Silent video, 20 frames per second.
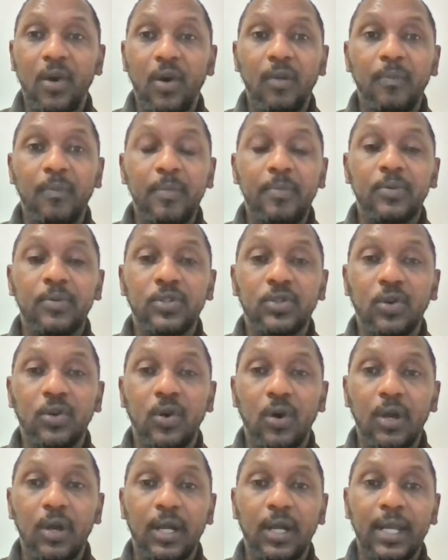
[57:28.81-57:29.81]
All People's
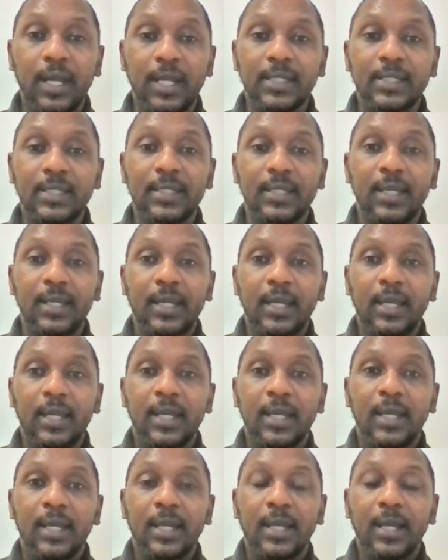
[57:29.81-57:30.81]
Congress
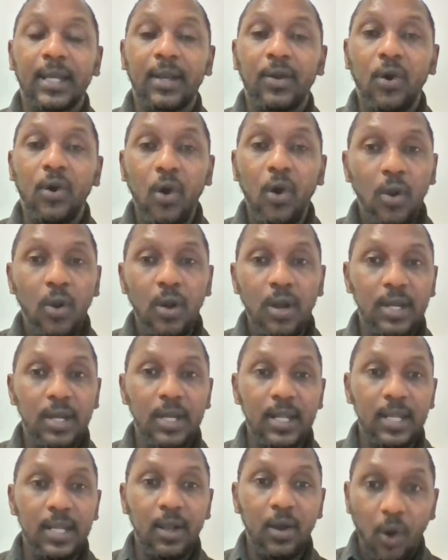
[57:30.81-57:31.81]

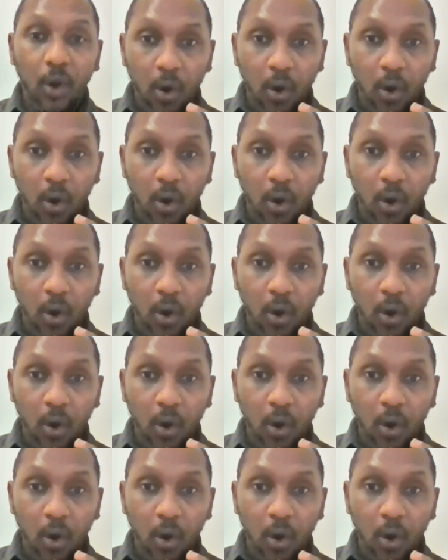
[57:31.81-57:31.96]
only